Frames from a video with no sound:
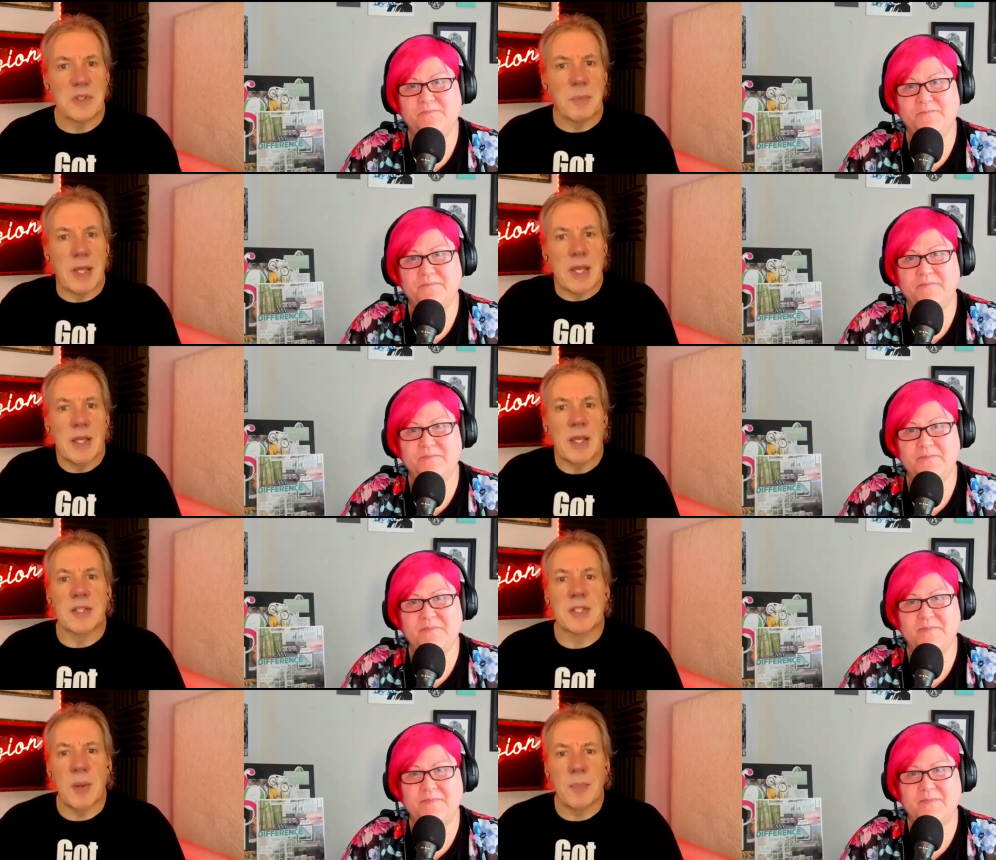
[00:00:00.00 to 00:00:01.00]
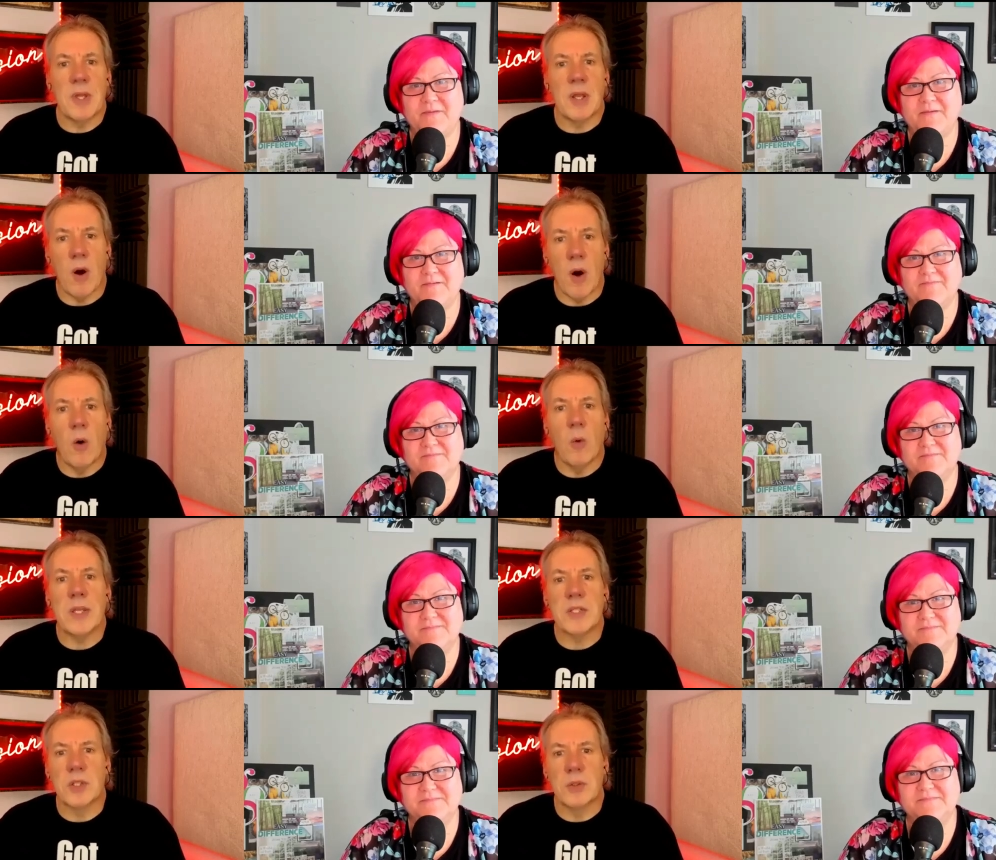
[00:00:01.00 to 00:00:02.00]
Speaker 1: speaking and something
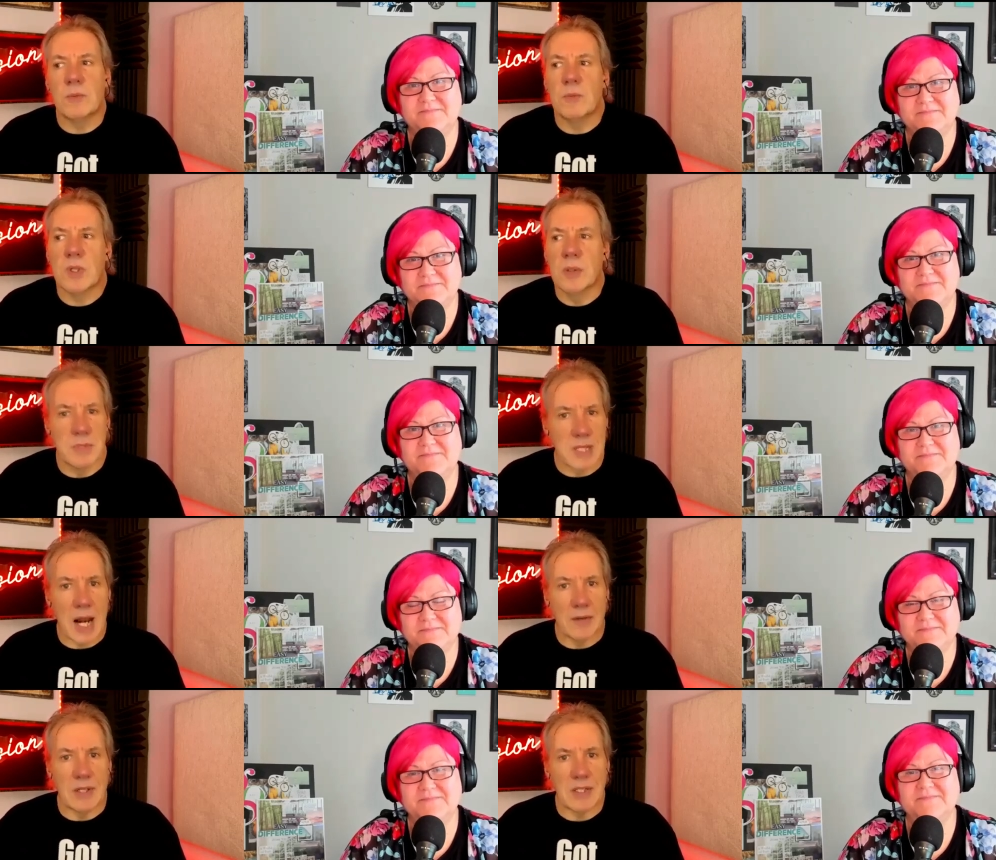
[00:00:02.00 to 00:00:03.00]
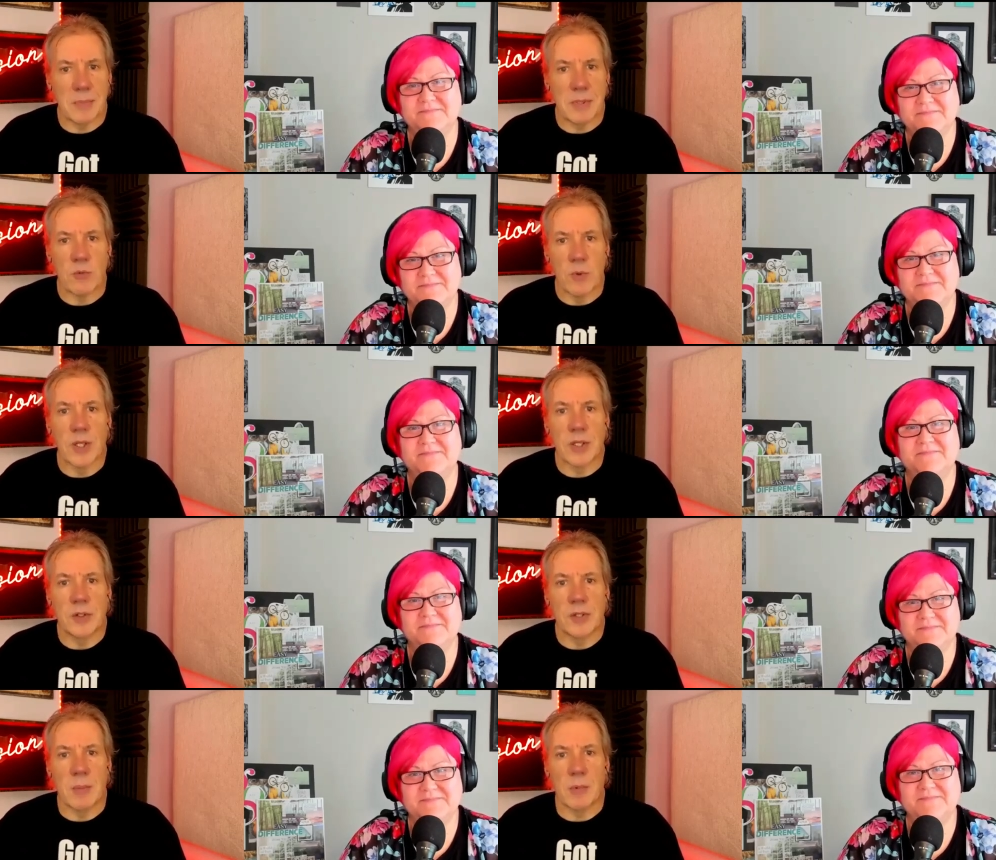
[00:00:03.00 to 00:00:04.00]
always comes out of it, something really good that I'm